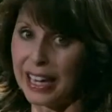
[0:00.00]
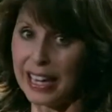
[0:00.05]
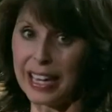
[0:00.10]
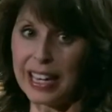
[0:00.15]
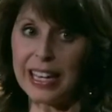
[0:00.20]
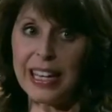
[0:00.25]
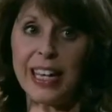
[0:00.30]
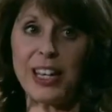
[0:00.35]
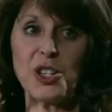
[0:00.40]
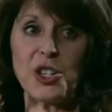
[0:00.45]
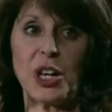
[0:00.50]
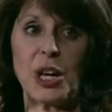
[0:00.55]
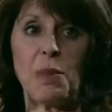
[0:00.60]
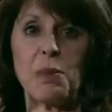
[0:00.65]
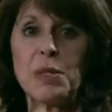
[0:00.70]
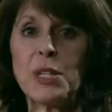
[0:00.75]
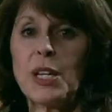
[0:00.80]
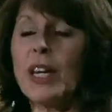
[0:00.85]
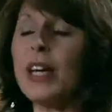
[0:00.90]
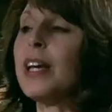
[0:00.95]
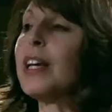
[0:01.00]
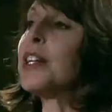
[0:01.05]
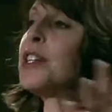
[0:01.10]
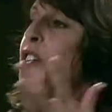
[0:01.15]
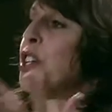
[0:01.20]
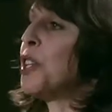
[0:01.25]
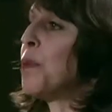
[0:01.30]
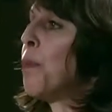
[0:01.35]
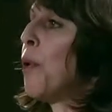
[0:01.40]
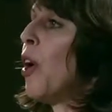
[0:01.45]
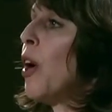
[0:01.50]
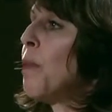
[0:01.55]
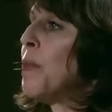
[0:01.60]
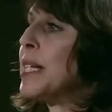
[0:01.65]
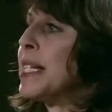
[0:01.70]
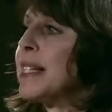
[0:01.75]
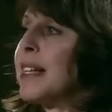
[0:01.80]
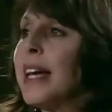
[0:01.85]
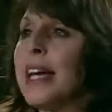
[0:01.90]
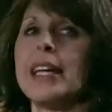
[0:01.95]
in Egypt to the
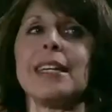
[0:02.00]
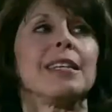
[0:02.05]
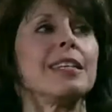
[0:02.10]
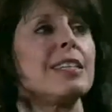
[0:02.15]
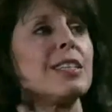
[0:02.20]
promised land.